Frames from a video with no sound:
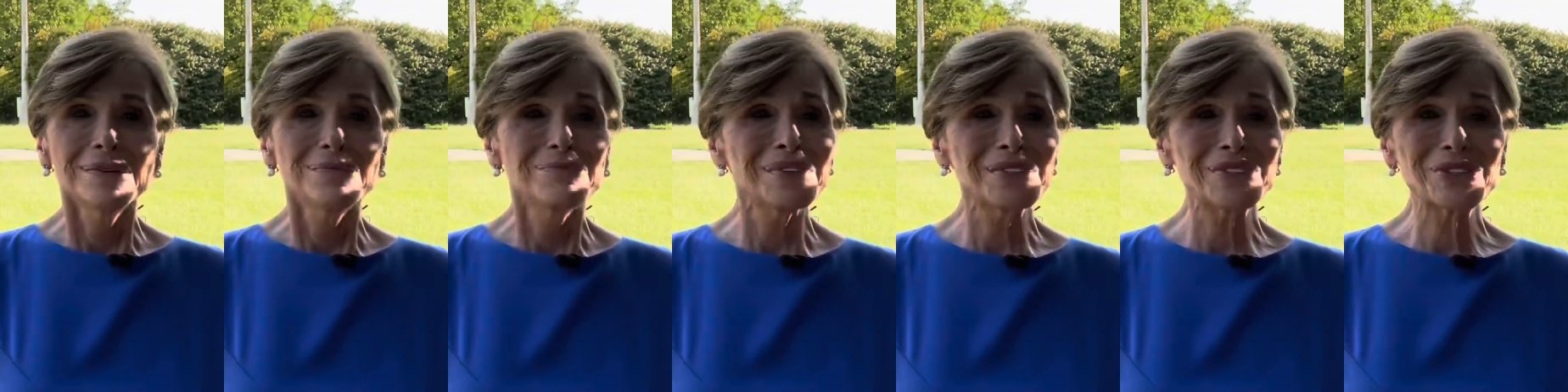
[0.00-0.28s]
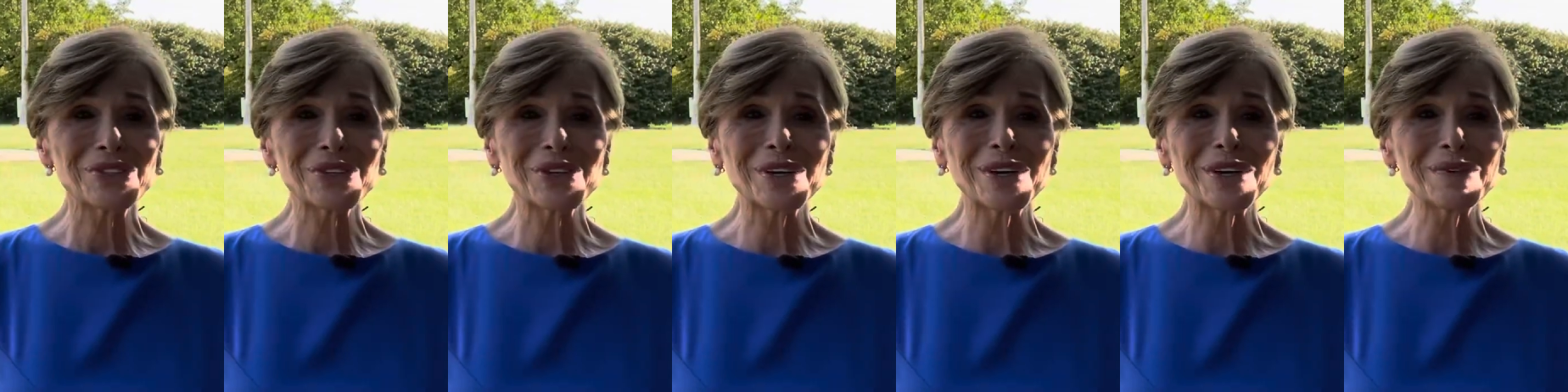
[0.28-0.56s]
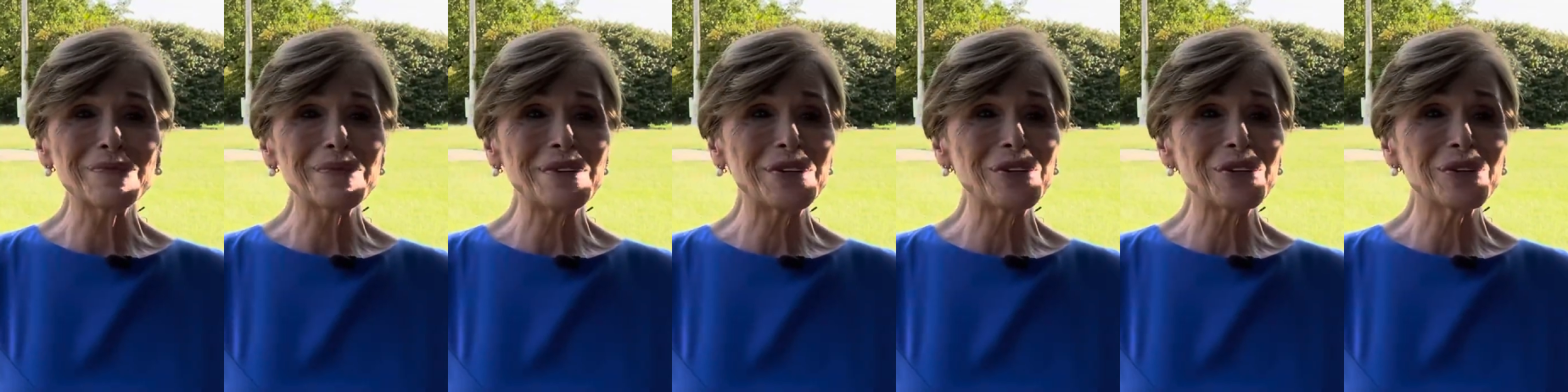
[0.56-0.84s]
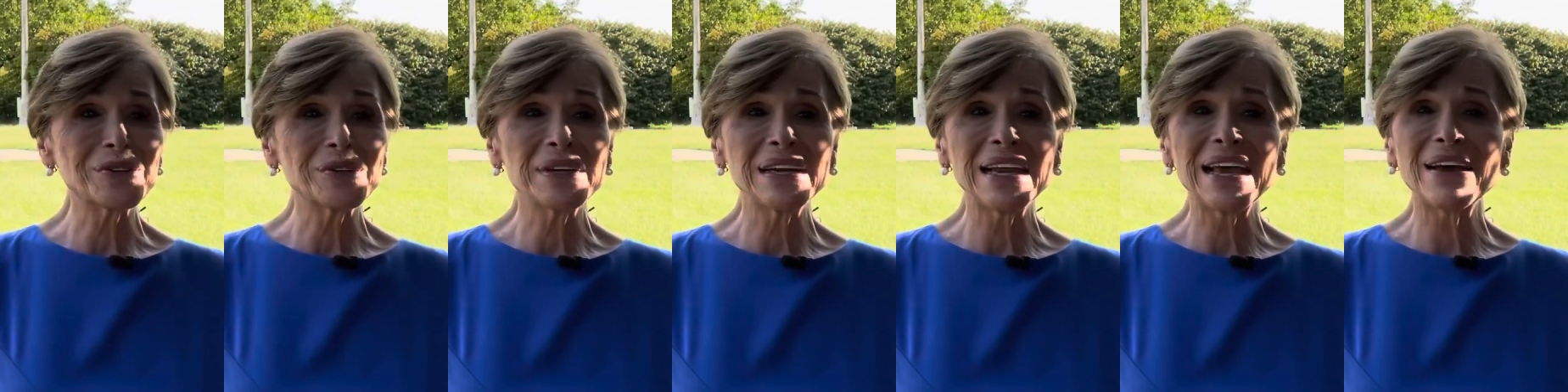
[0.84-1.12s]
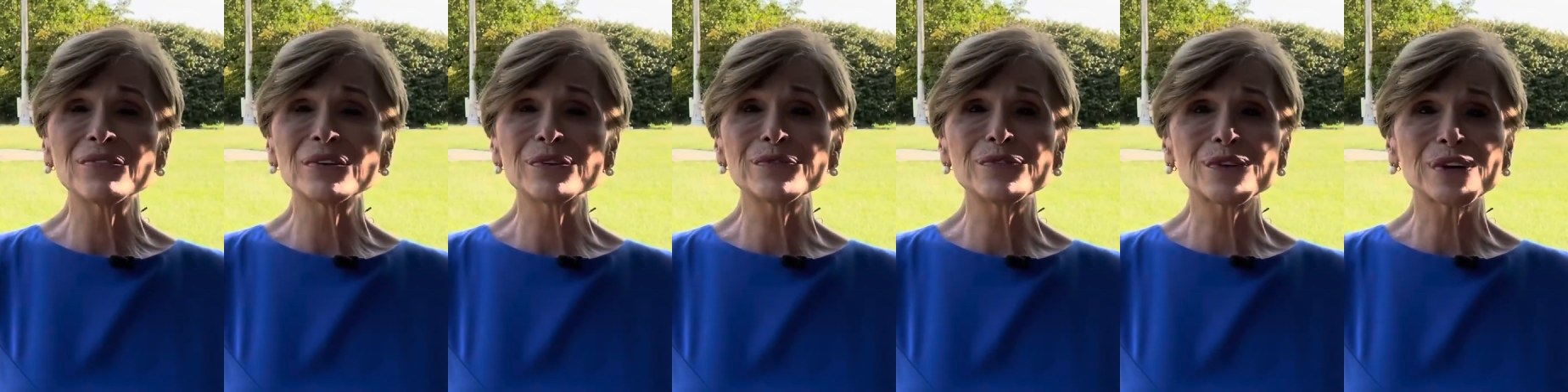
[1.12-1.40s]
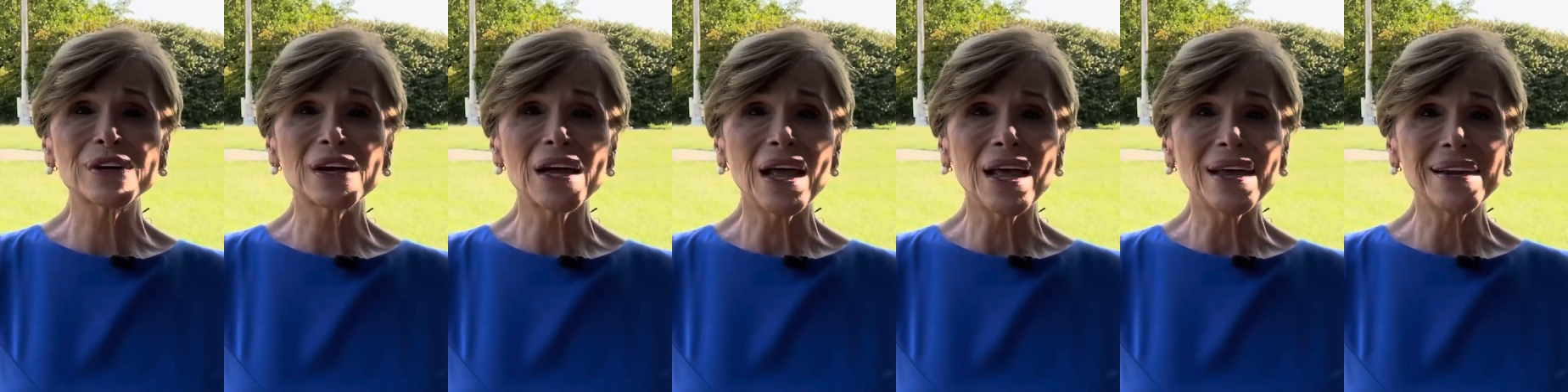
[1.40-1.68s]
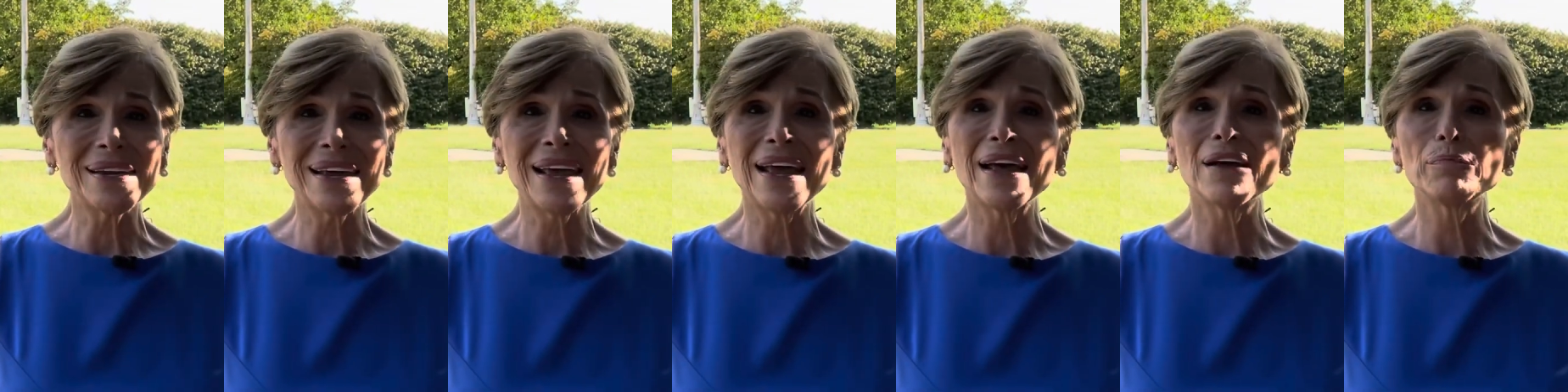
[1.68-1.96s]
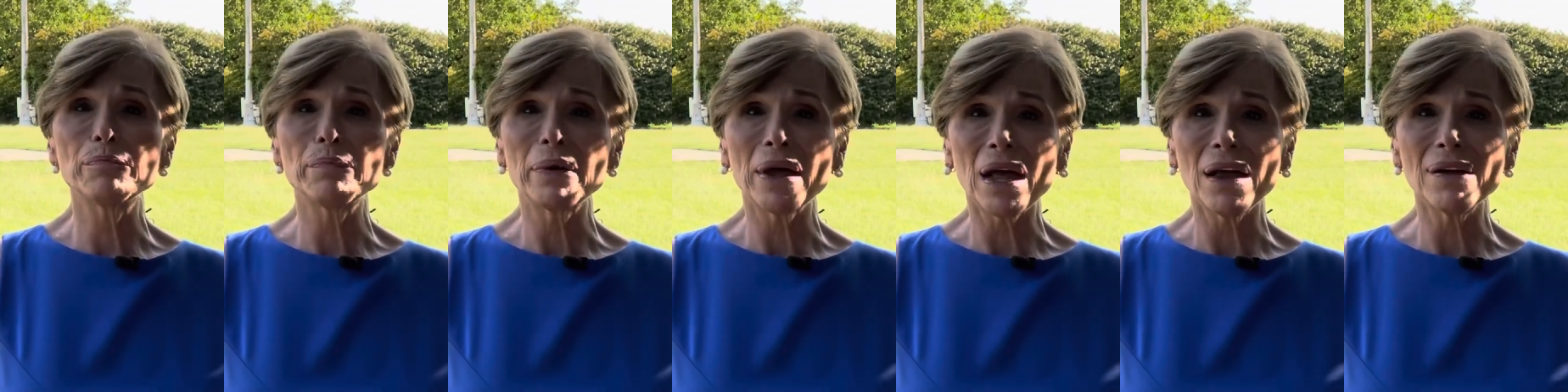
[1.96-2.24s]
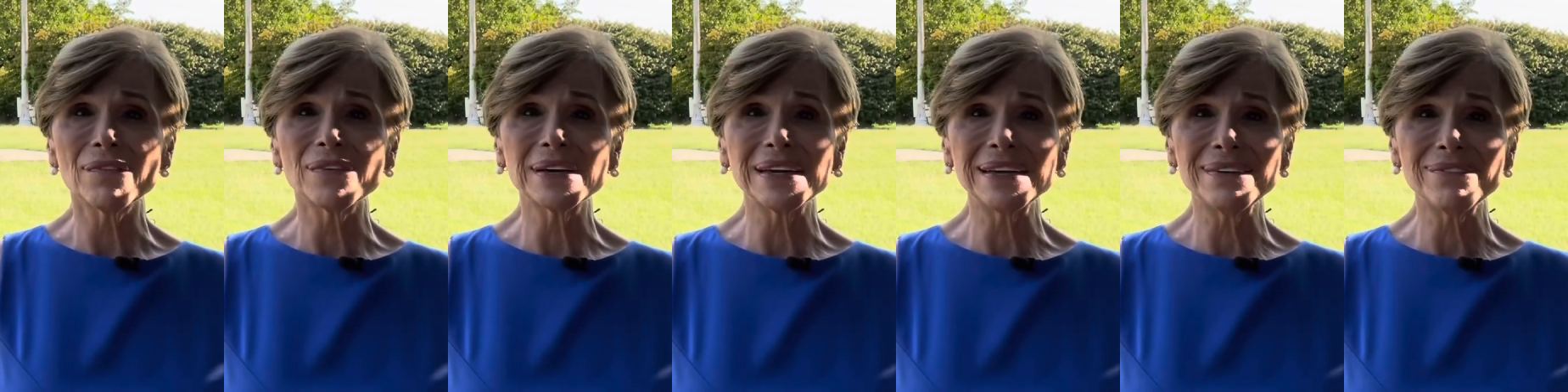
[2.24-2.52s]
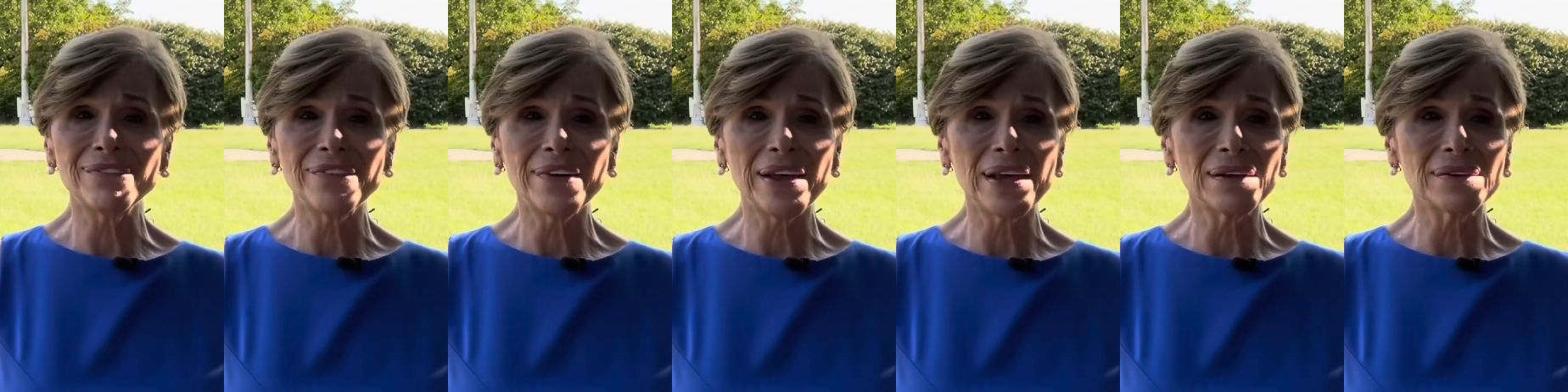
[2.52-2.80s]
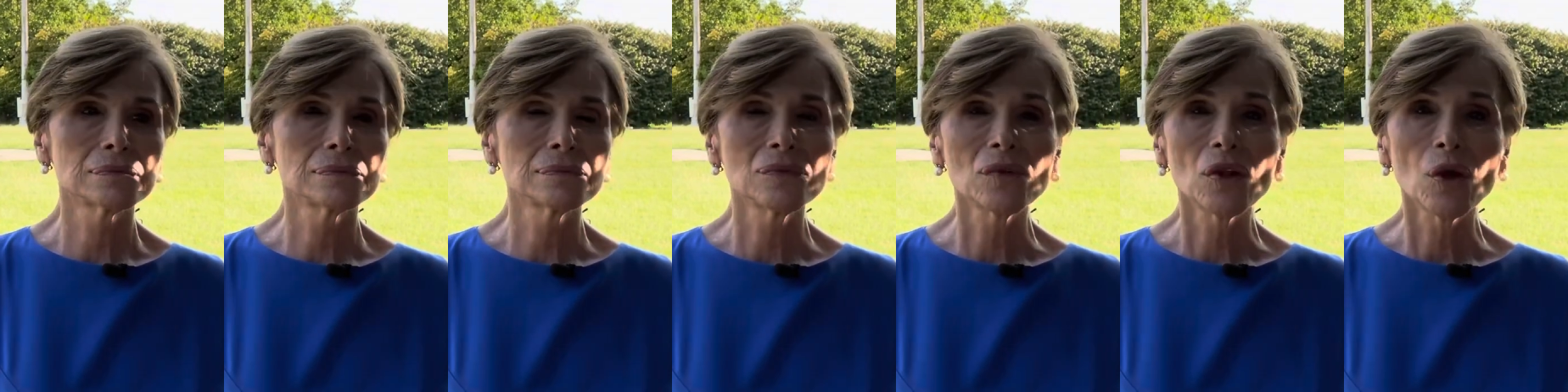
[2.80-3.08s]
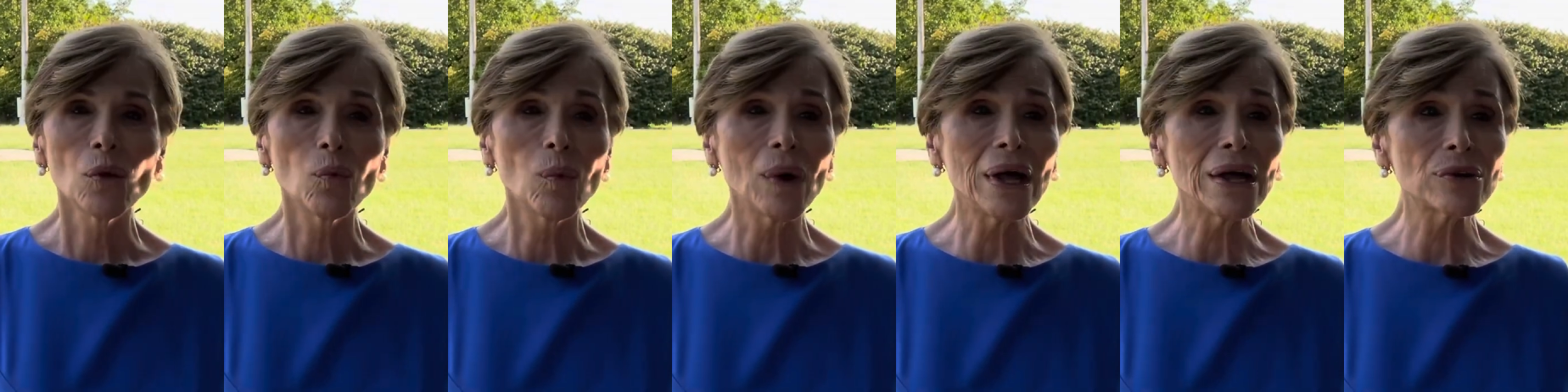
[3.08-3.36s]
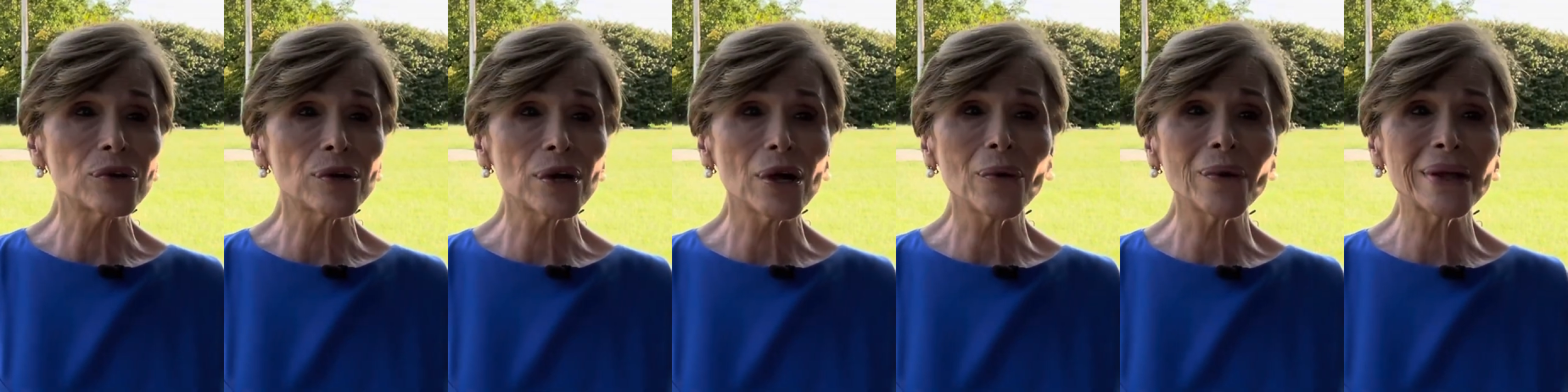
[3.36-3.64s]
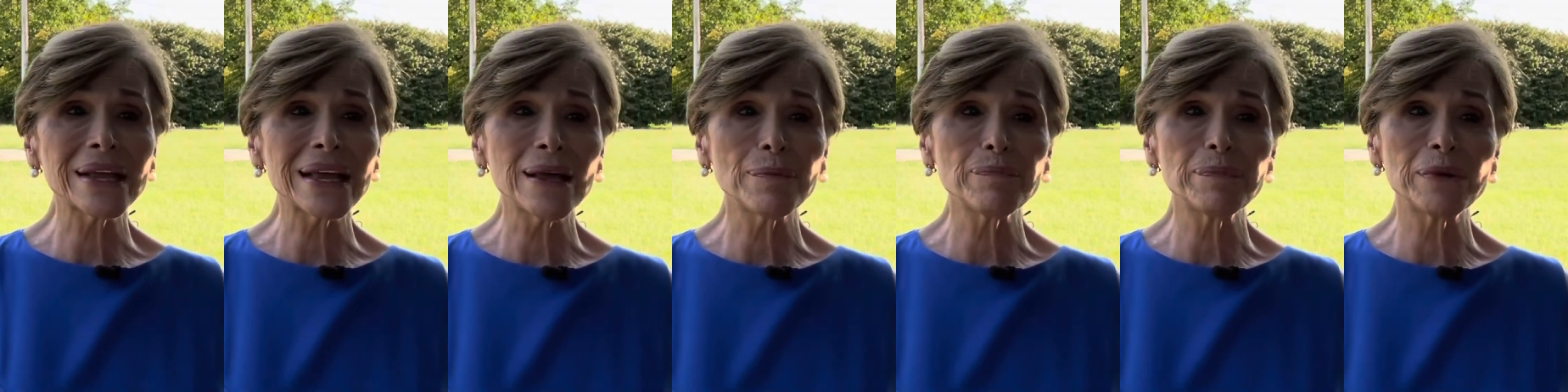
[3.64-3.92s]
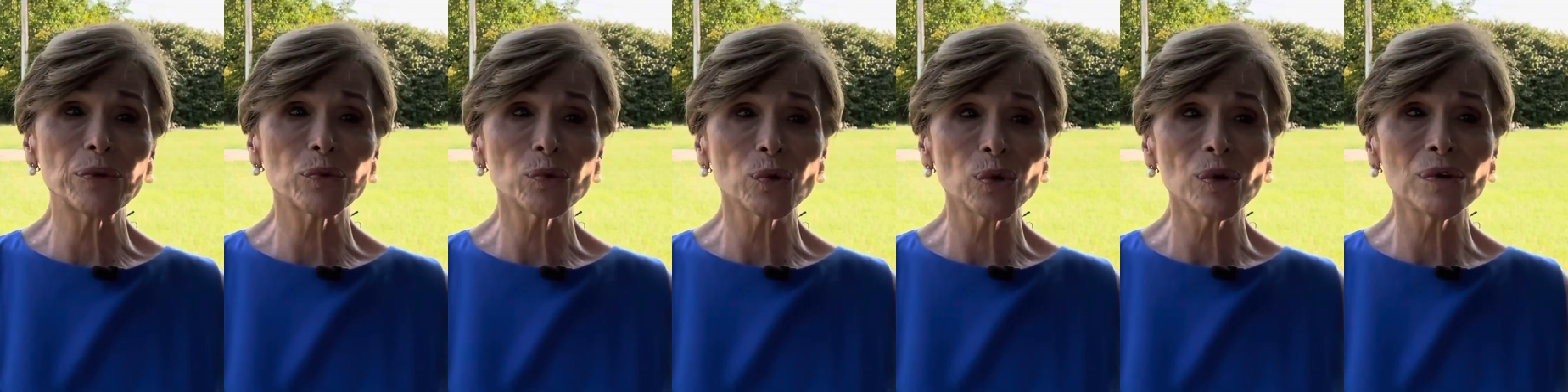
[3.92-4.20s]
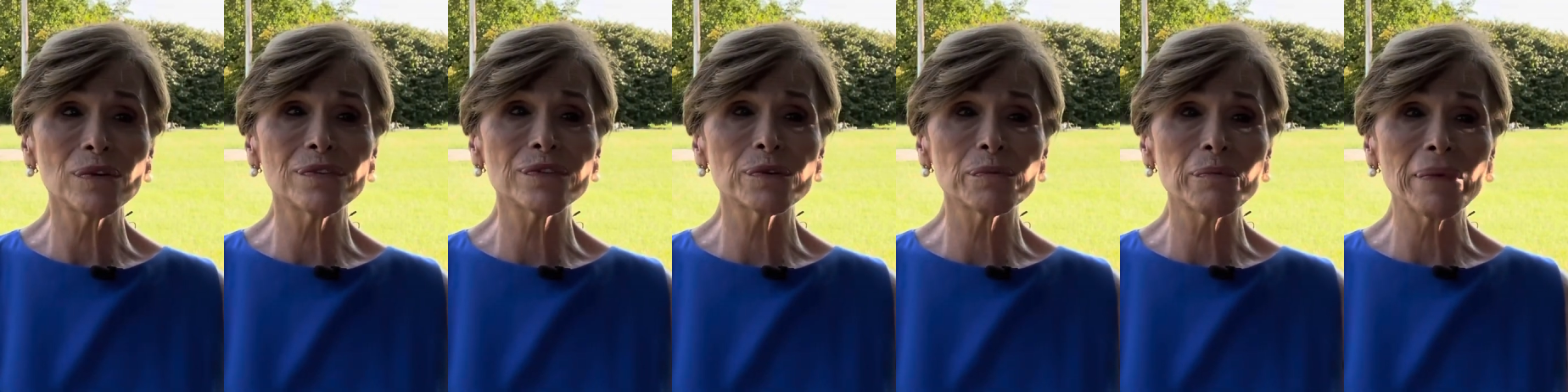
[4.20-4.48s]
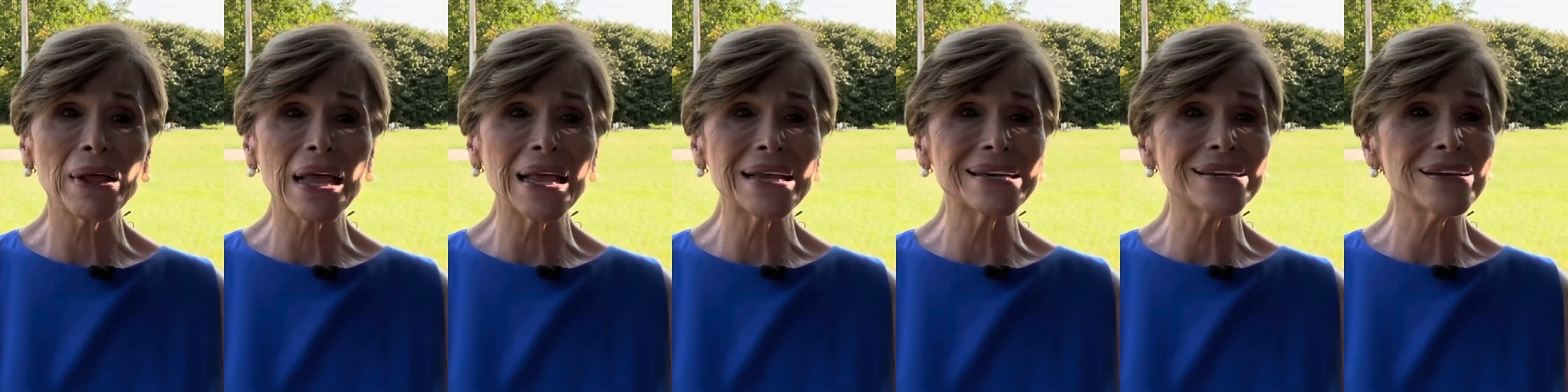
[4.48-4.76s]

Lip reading: Mr. Carpenter never forgot how poverty felt. While growing up in rural Vermont